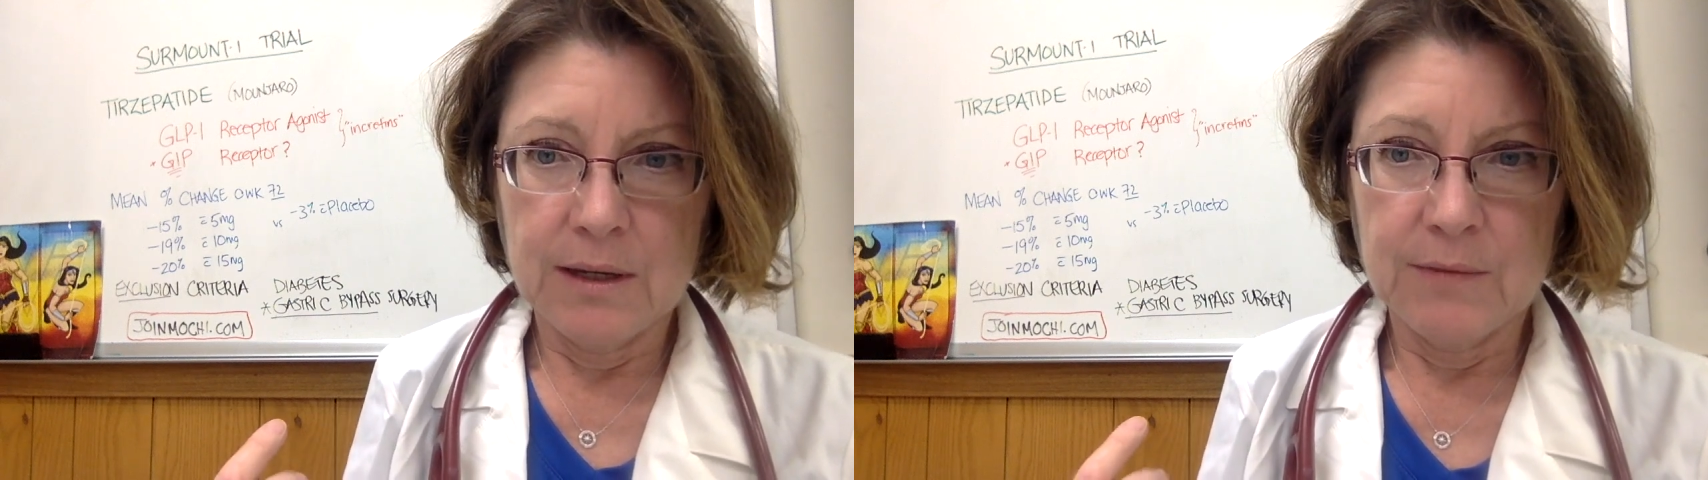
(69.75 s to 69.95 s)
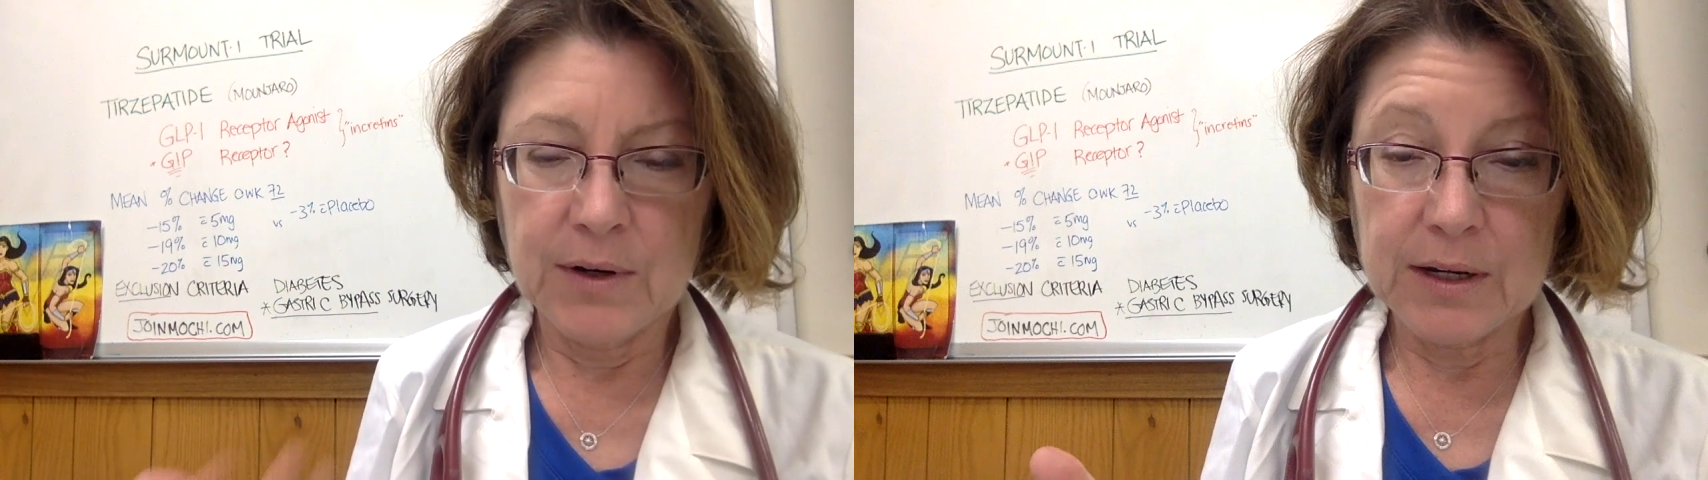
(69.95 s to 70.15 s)

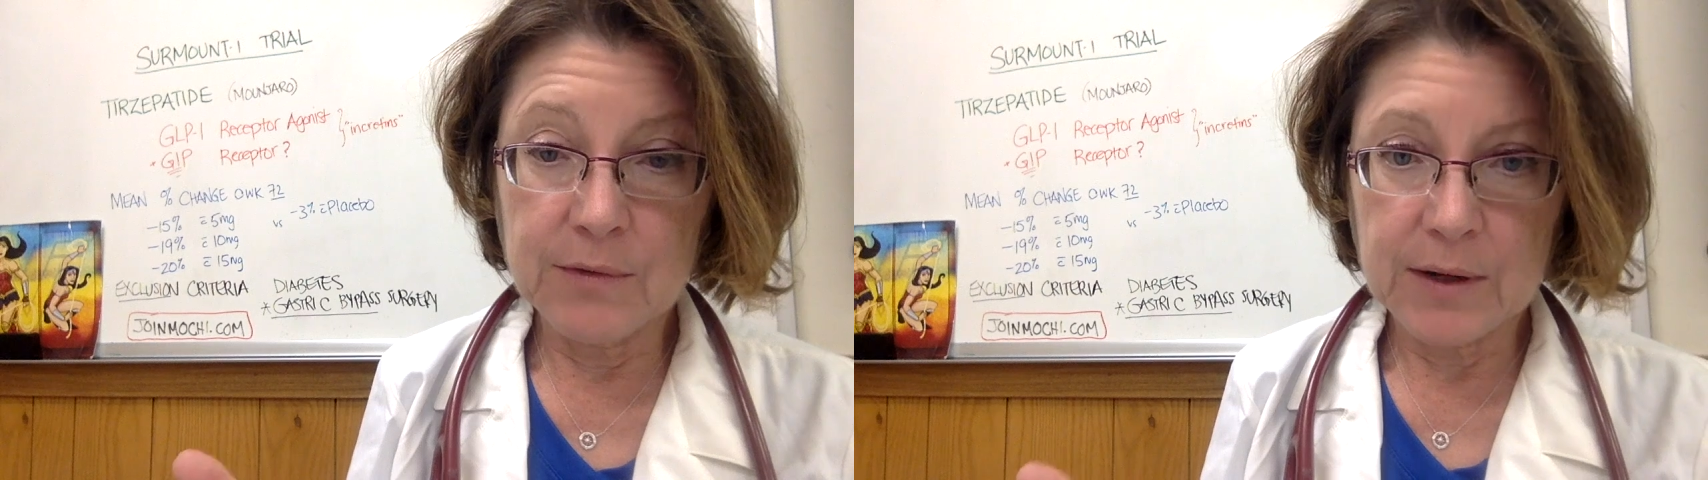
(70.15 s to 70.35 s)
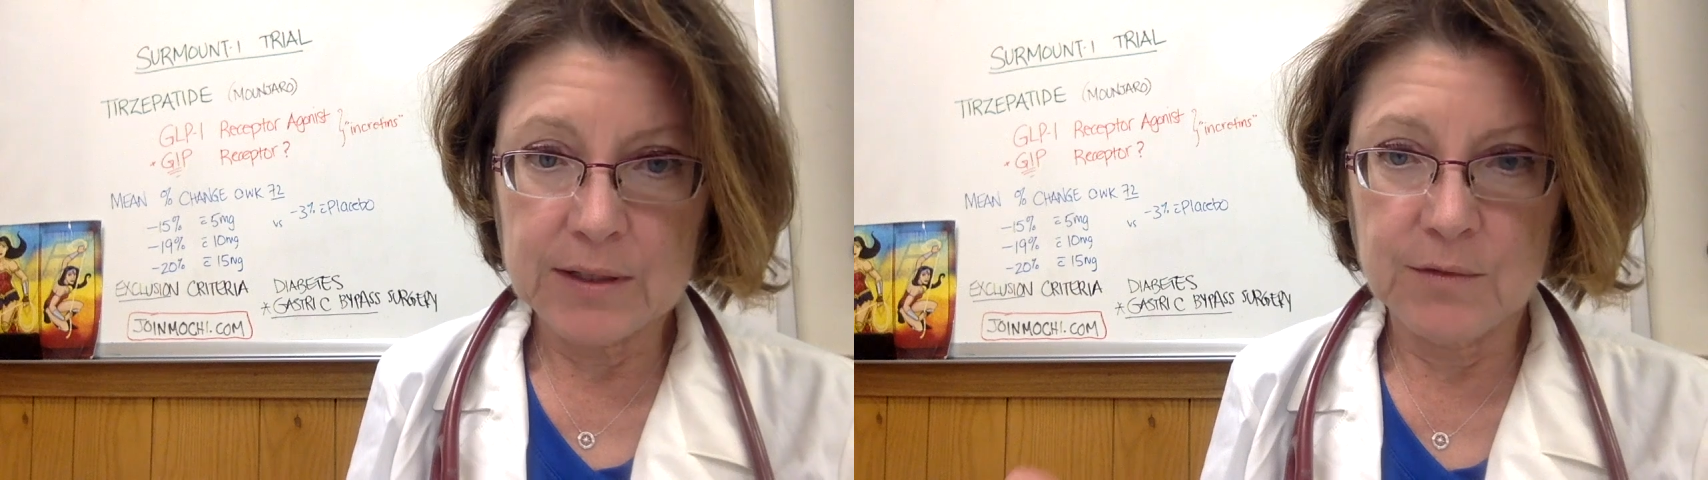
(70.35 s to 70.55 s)
very
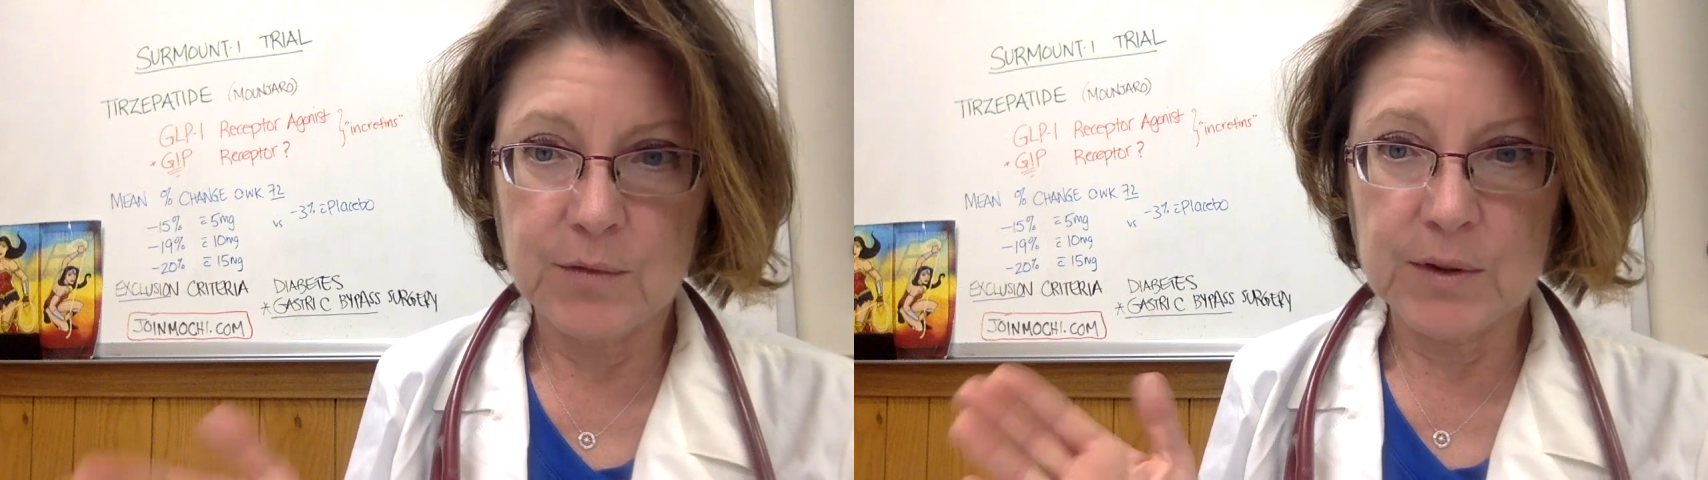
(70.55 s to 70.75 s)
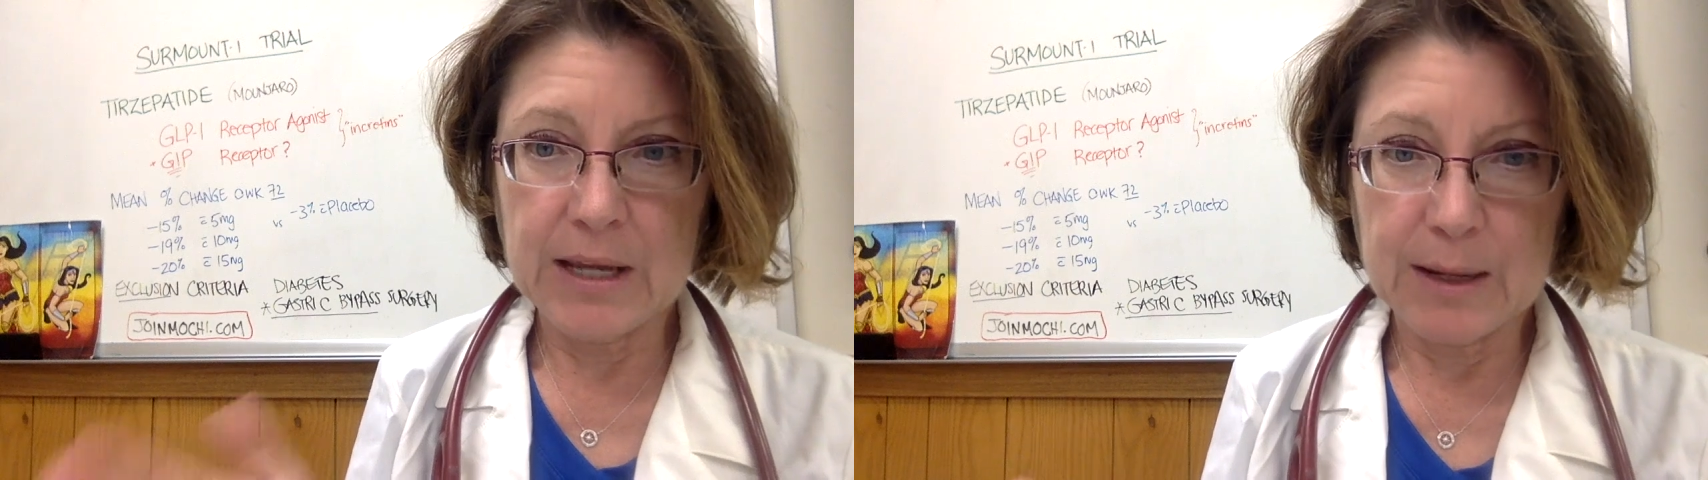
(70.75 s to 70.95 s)
effective
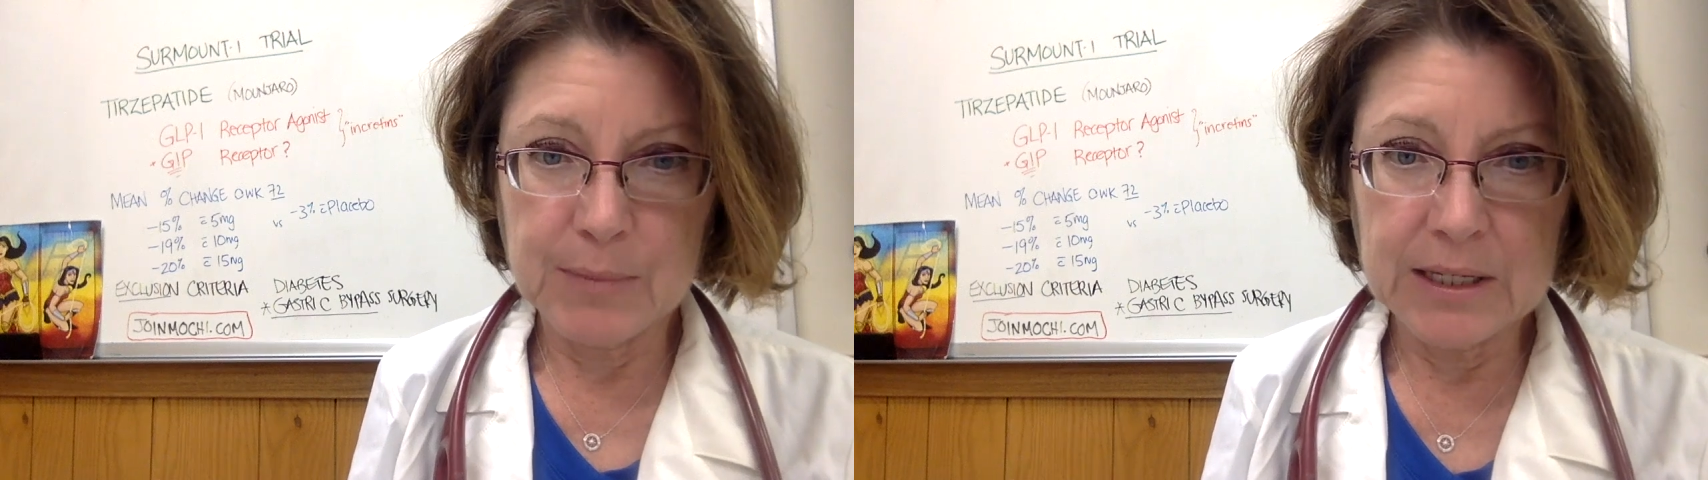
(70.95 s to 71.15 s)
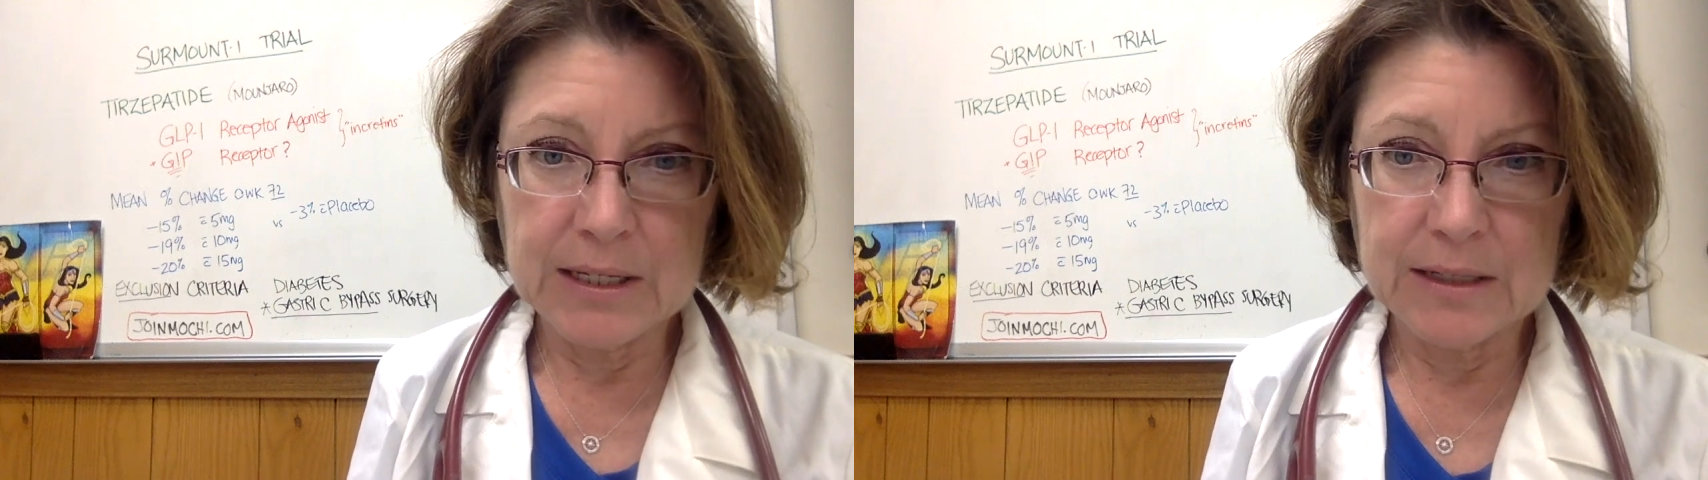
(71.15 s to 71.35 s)
for
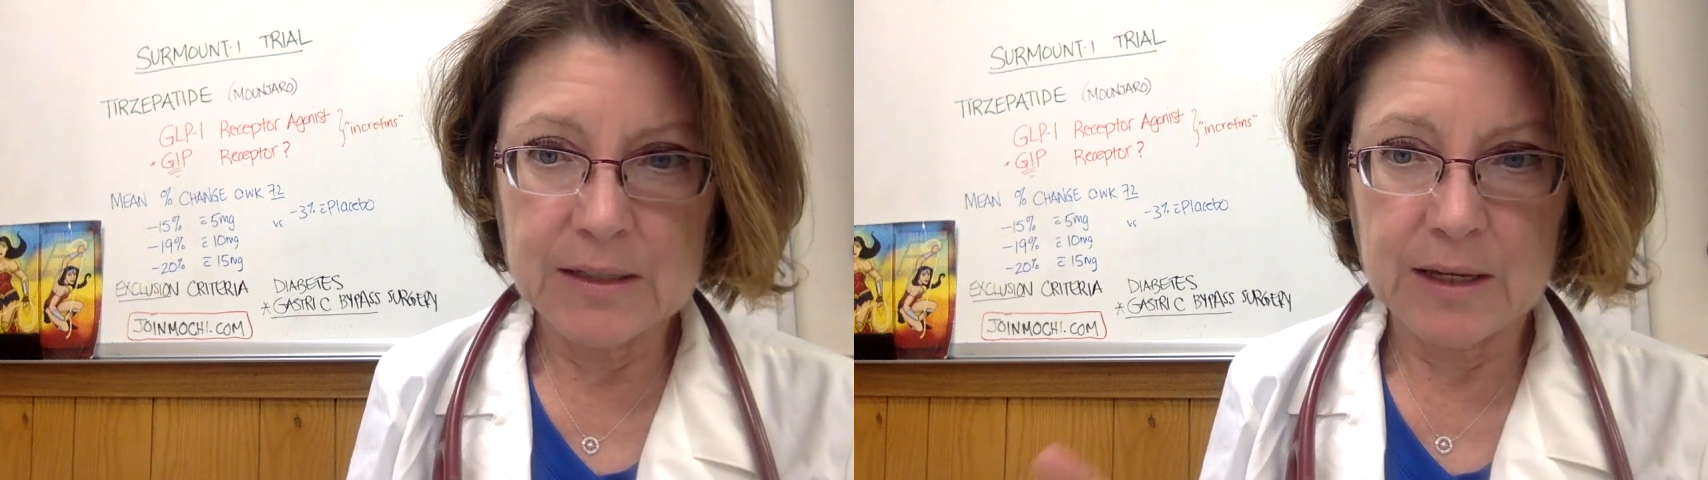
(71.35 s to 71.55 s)
diabetes